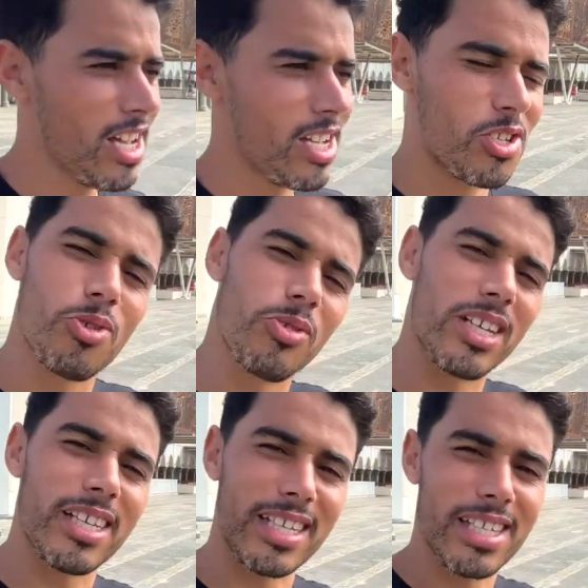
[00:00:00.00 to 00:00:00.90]
So they
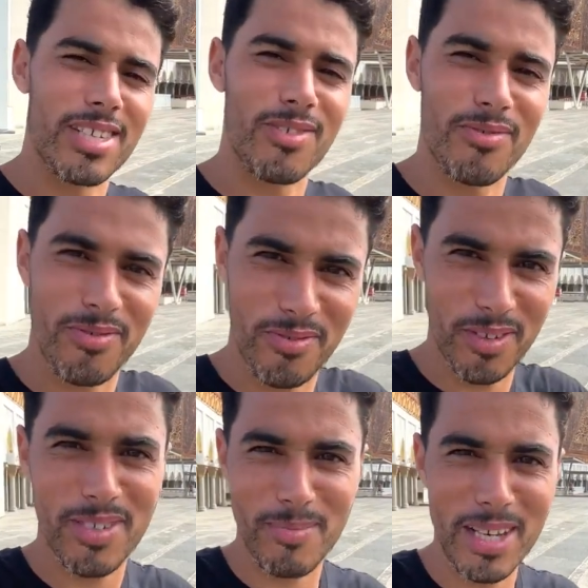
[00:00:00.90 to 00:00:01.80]
take this
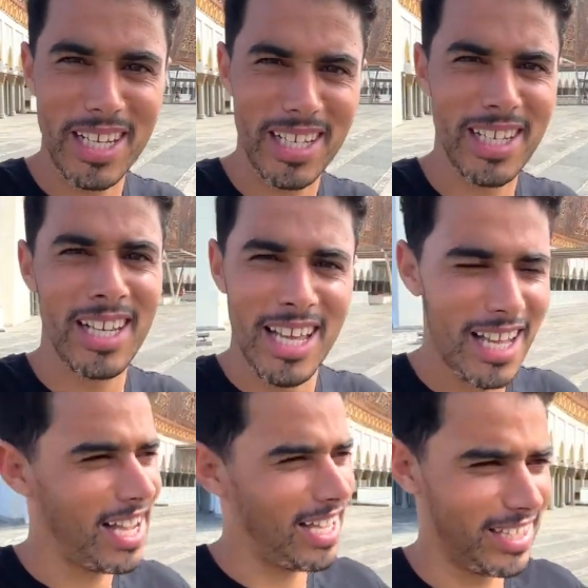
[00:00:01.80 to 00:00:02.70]
fifty million
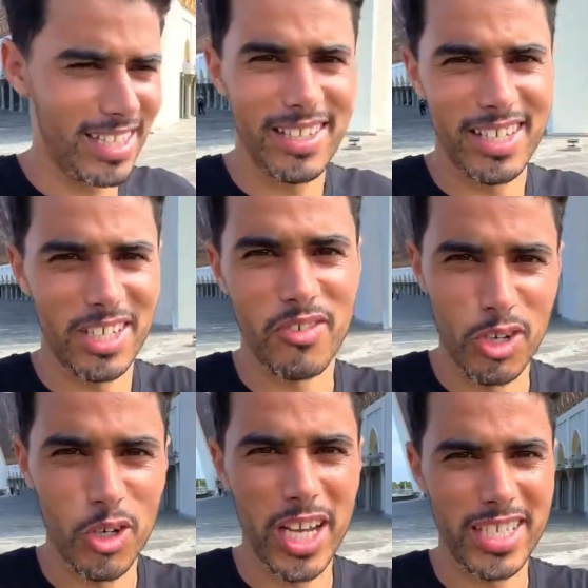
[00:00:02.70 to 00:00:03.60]
and then they
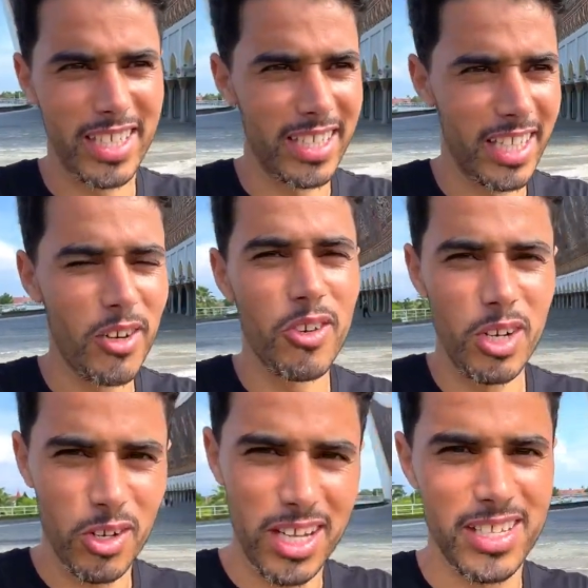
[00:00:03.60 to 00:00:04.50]
relocated. They
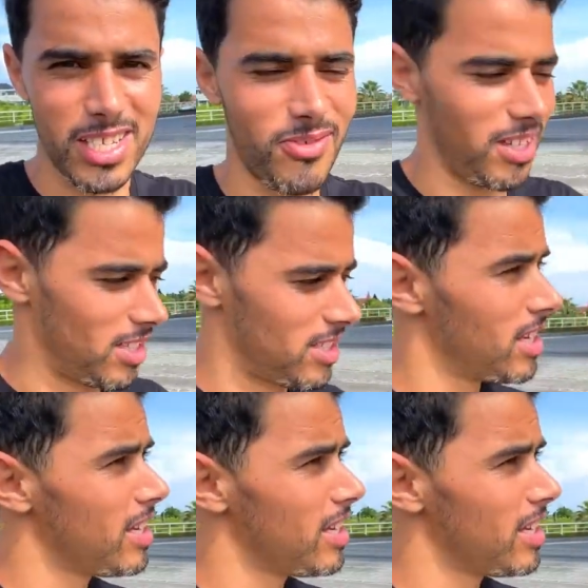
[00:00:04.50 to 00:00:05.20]
relocate these funds.